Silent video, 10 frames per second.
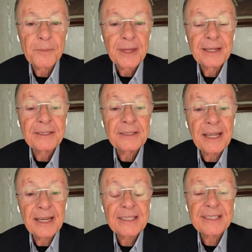because
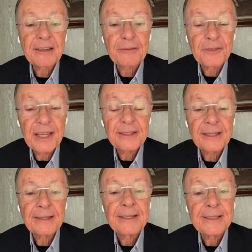the Lord's
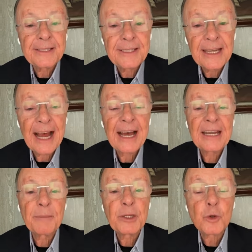Prayer needs
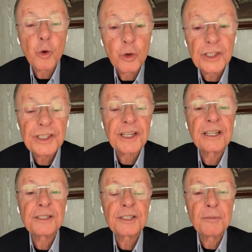to be done
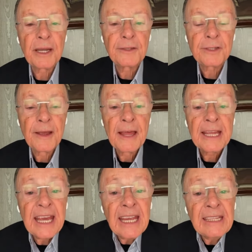daily,
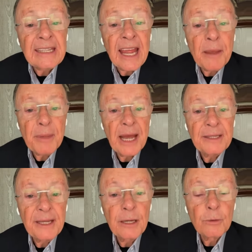constantly.
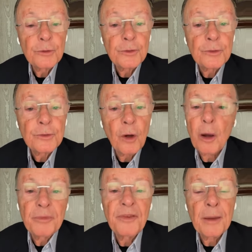Whoever
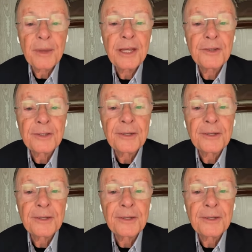fears God,